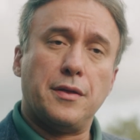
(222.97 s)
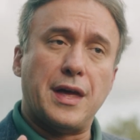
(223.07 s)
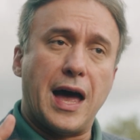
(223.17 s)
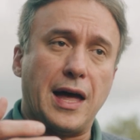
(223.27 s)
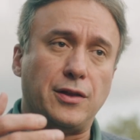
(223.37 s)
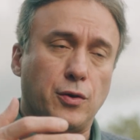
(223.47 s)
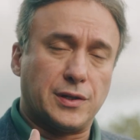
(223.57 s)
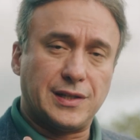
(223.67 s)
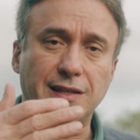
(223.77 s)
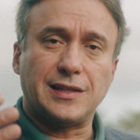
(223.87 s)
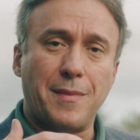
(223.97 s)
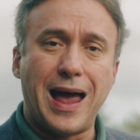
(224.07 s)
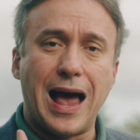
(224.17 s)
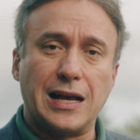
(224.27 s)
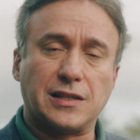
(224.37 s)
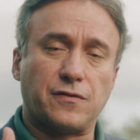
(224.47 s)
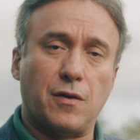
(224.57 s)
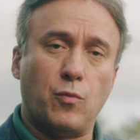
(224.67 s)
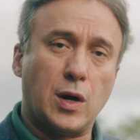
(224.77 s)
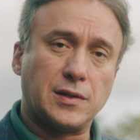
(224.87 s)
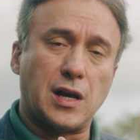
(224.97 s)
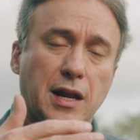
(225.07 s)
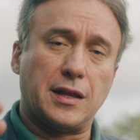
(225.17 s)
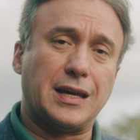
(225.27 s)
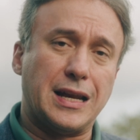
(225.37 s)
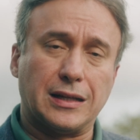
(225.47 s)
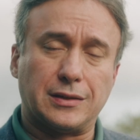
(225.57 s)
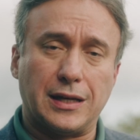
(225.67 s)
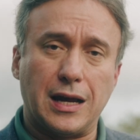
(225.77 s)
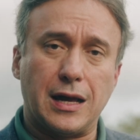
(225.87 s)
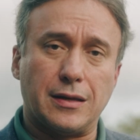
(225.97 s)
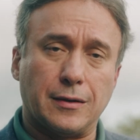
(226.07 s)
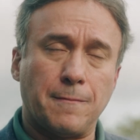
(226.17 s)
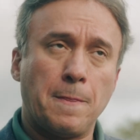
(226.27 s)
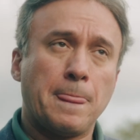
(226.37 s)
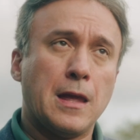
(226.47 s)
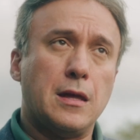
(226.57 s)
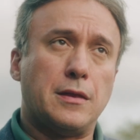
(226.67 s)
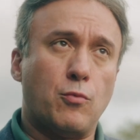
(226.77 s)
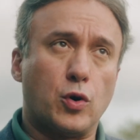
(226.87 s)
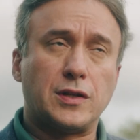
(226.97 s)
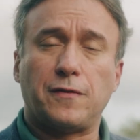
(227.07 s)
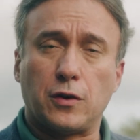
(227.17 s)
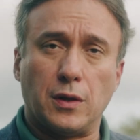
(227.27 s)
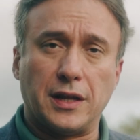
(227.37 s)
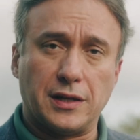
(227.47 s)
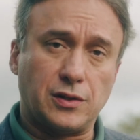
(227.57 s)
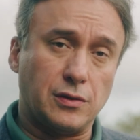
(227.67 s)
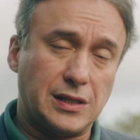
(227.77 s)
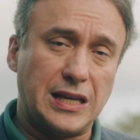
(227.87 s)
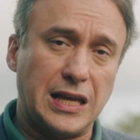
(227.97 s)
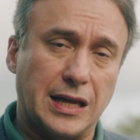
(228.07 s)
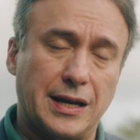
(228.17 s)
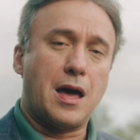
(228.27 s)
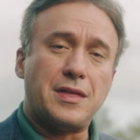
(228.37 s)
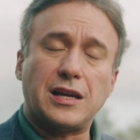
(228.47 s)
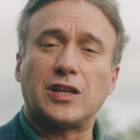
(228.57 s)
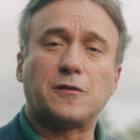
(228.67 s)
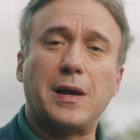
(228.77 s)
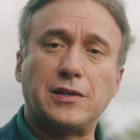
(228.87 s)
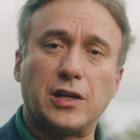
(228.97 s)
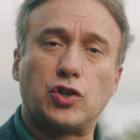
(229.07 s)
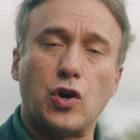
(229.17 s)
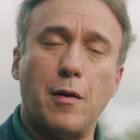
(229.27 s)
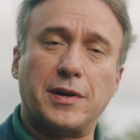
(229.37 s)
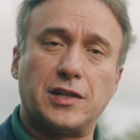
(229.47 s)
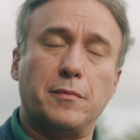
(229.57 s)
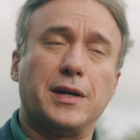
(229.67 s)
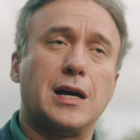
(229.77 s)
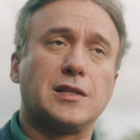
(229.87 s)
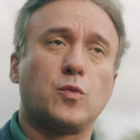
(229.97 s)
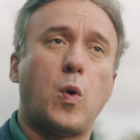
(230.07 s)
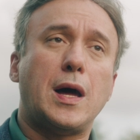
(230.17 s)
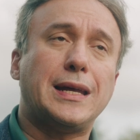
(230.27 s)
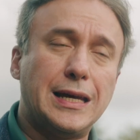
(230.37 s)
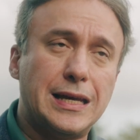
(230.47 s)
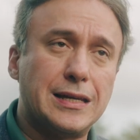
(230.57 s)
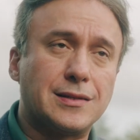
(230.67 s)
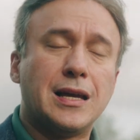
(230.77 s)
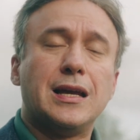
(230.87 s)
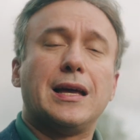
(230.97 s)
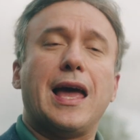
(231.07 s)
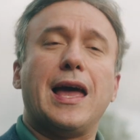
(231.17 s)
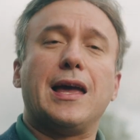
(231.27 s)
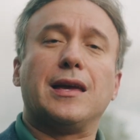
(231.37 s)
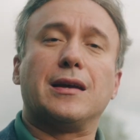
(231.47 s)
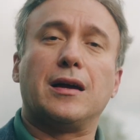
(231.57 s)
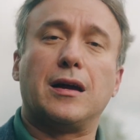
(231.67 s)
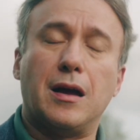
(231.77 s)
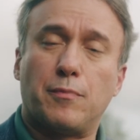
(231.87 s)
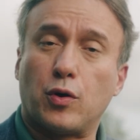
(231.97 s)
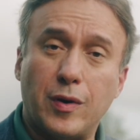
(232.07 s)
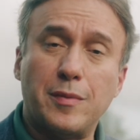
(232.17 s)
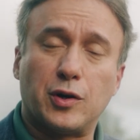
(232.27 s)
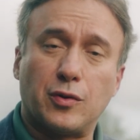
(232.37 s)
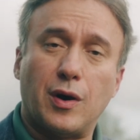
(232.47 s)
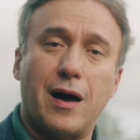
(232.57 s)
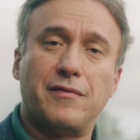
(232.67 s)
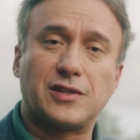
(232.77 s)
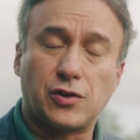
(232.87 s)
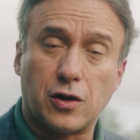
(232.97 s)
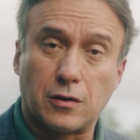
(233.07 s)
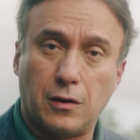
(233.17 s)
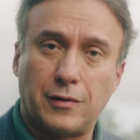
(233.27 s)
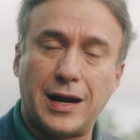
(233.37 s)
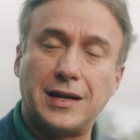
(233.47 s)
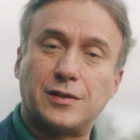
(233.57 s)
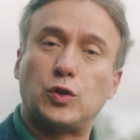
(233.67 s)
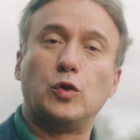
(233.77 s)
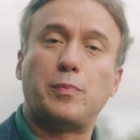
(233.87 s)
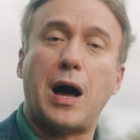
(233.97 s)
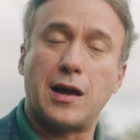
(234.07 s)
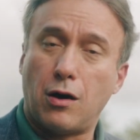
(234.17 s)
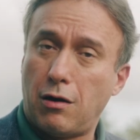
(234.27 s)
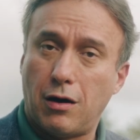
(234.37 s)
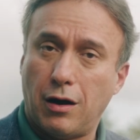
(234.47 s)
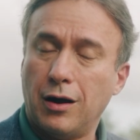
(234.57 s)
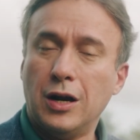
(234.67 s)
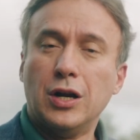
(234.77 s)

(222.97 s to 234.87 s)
that your system has from one side of the canal to the other, the more difficult it is to seal it. And that's just basic geometry because what is a, a perimeter of a circle, right? It's 2 pi r.